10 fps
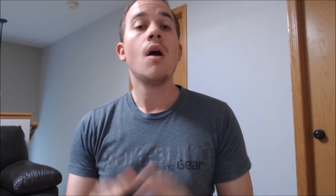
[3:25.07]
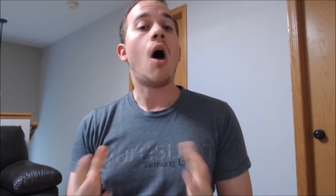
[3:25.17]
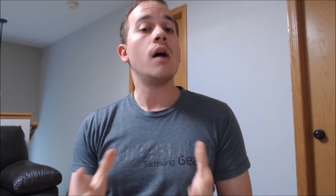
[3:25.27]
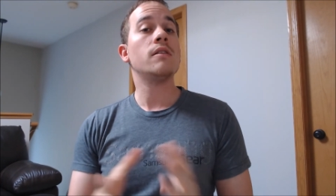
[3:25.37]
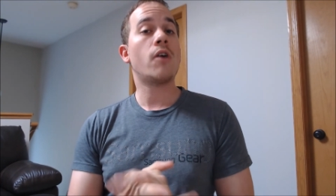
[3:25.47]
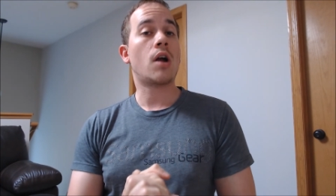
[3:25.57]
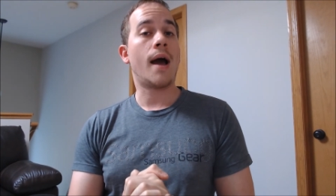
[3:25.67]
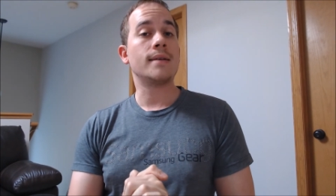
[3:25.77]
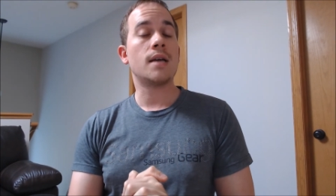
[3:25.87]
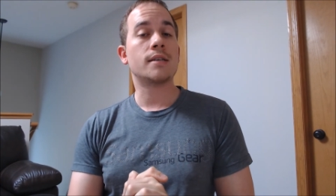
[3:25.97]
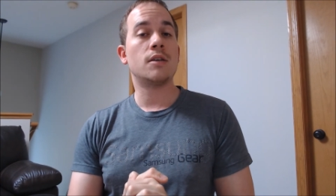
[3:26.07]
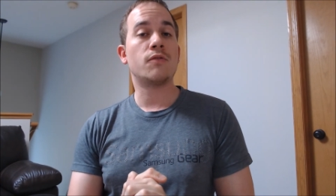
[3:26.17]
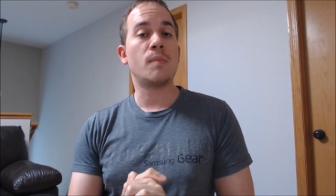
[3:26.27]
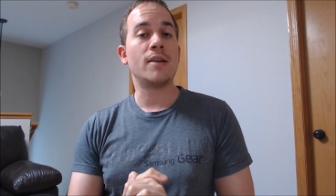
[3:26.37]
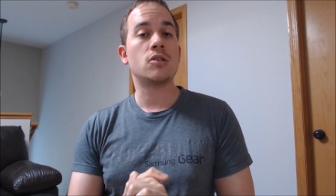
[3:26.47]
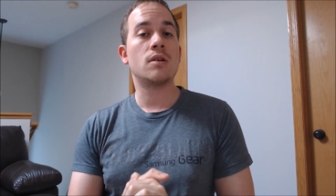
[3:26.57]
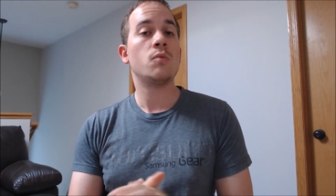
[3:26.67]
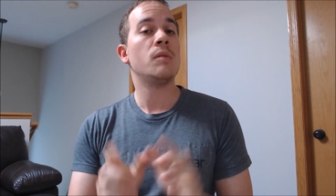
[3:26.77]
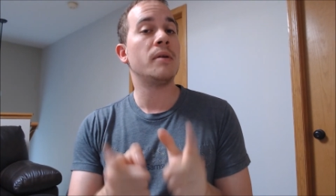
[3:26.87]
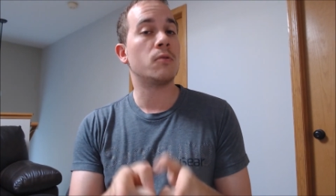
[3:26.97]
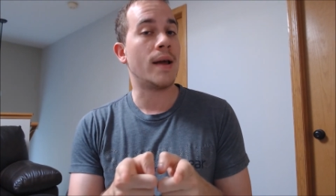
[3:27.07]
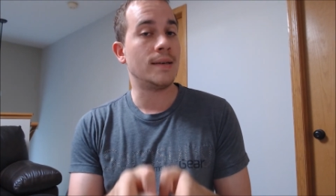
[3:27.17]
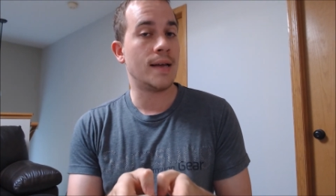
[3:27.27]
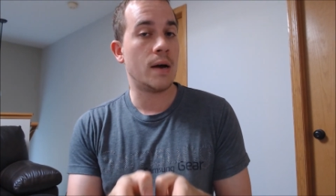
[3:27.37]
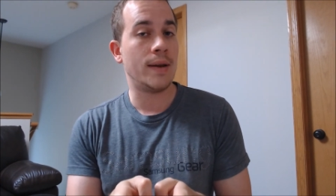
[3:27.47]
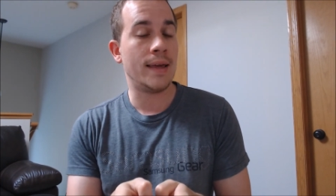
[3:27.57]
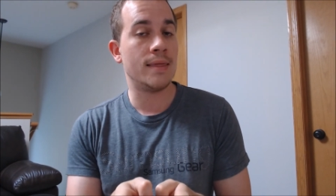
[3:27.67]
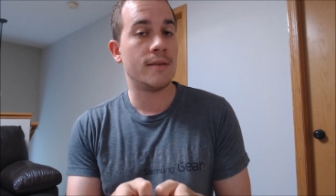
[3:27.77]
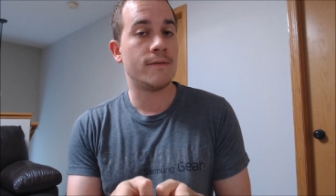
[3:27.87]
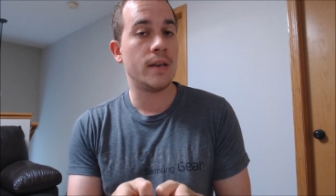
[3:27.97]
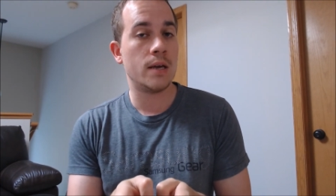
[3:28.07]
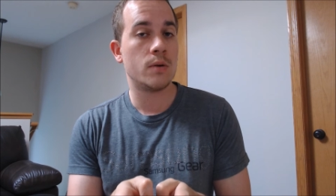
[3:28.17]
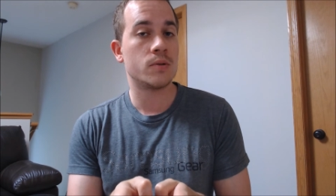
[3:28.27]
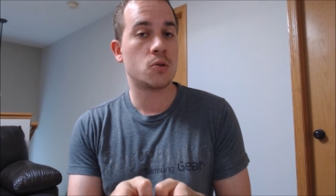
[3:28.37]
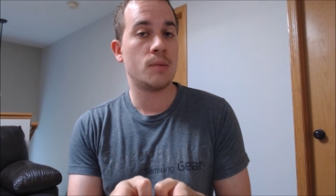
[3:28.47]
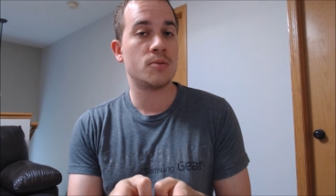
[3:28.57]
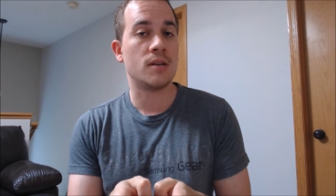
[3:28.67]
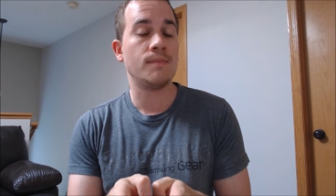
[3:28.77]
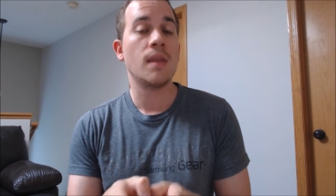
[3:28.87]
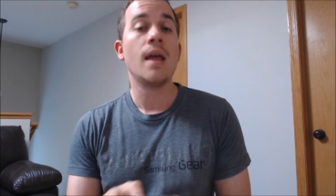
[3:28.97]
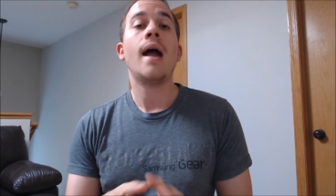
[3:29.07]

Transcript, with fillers: All of our contact information will be right down in the video description,